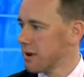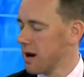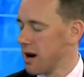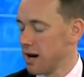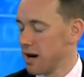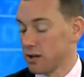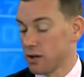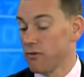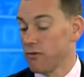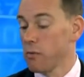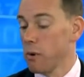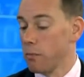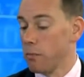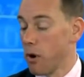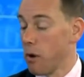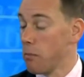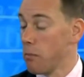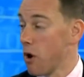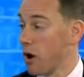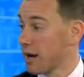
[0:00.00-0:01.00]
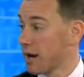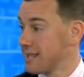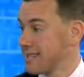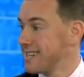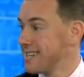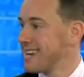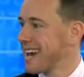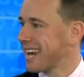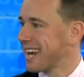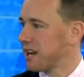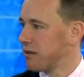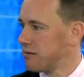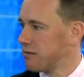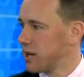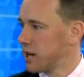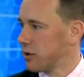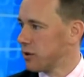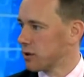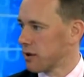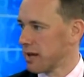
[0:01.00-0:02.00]
government bond markets in negative
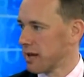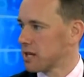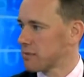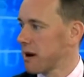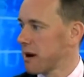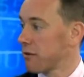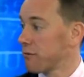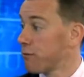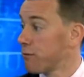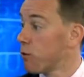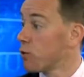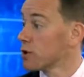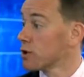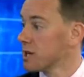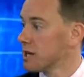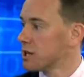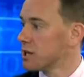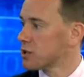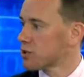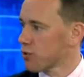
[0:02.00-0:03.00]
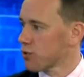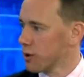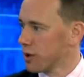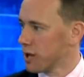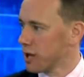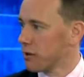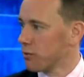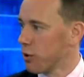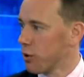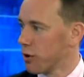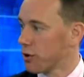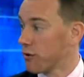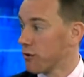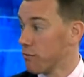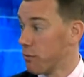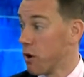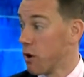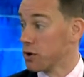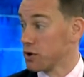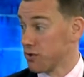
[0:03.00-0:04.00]
yield. I think it's about $14 trillion worth of
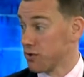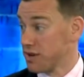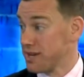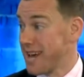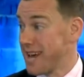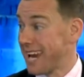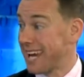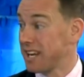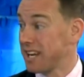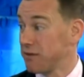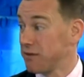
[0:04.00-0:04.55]
bonds are in negative